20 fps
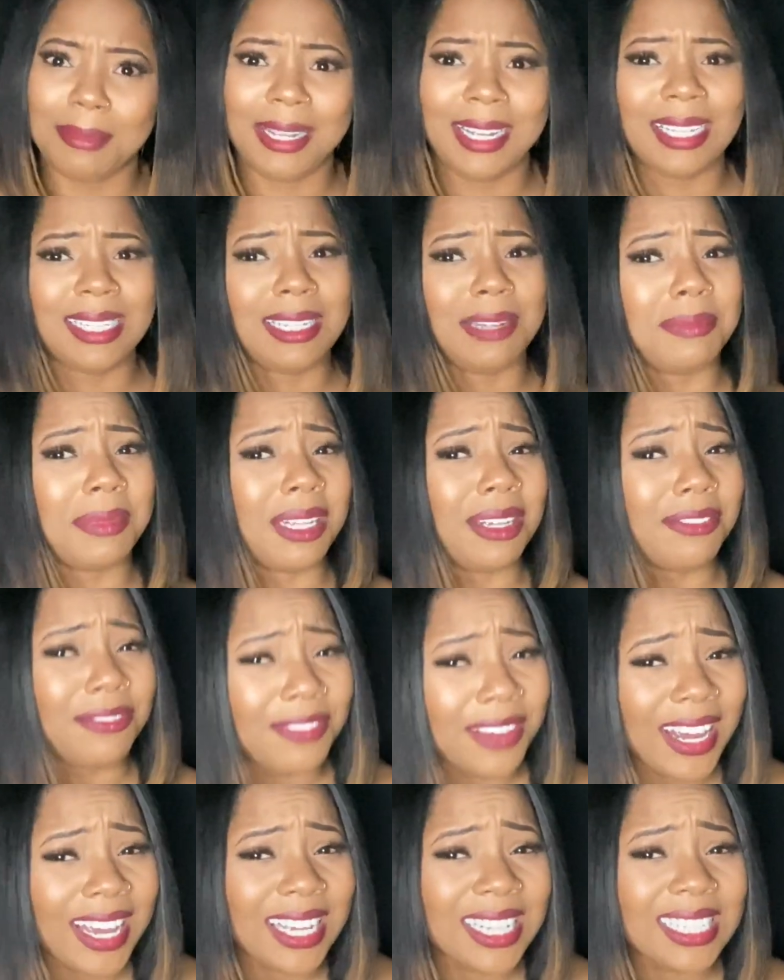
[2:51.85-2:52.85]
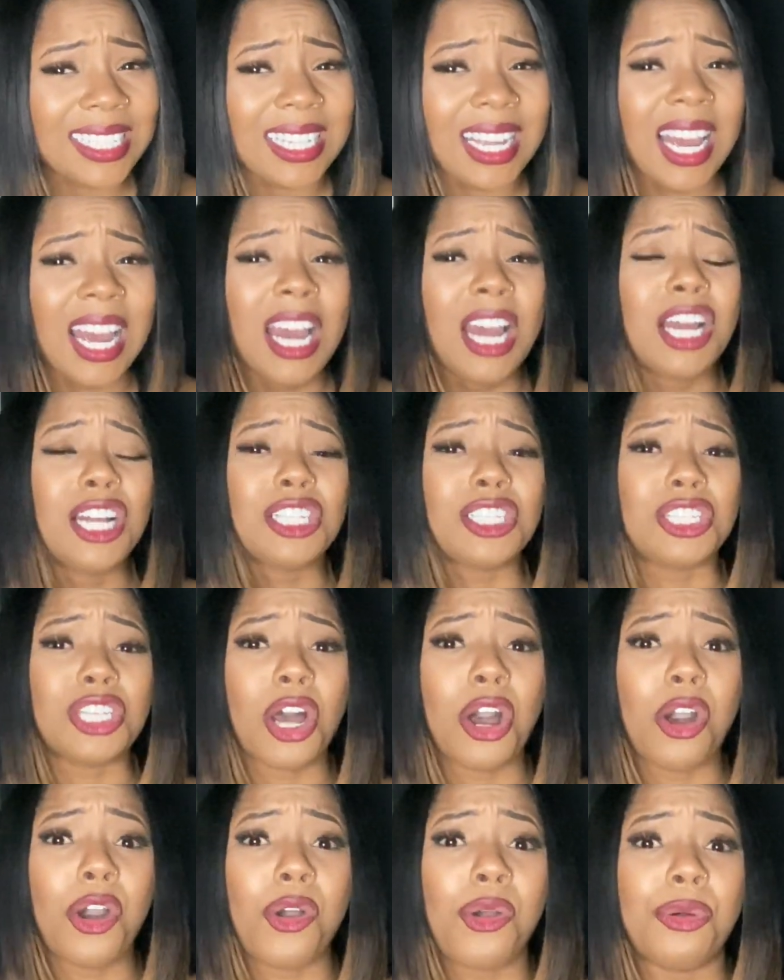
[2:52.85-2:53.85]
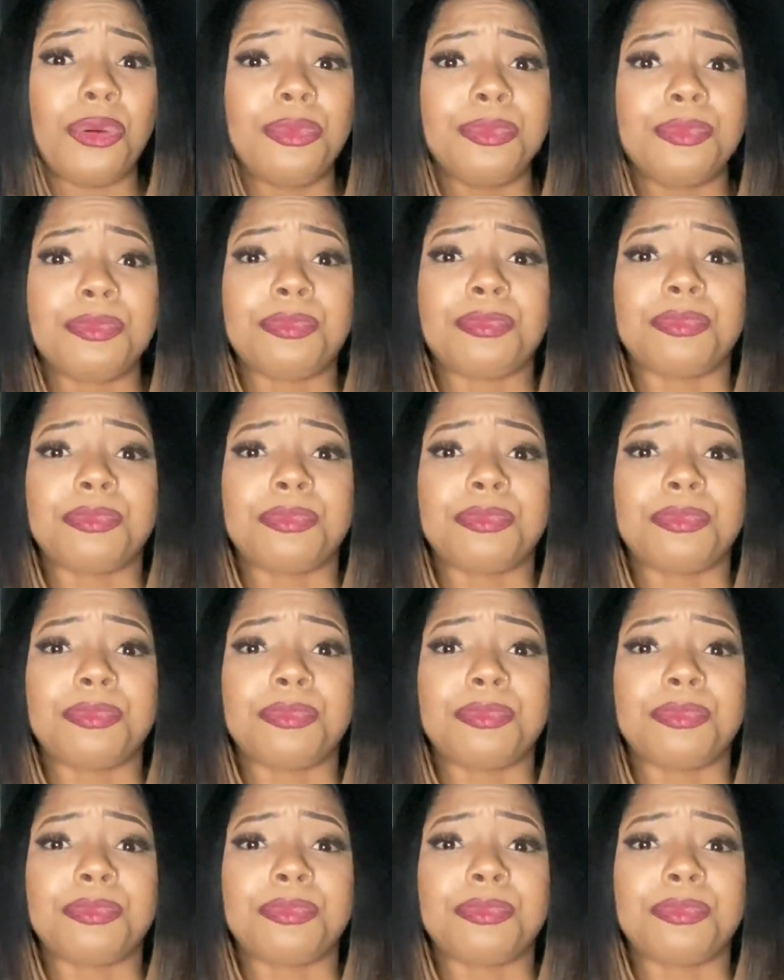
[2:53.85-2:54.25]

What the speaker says: to get something fixed. So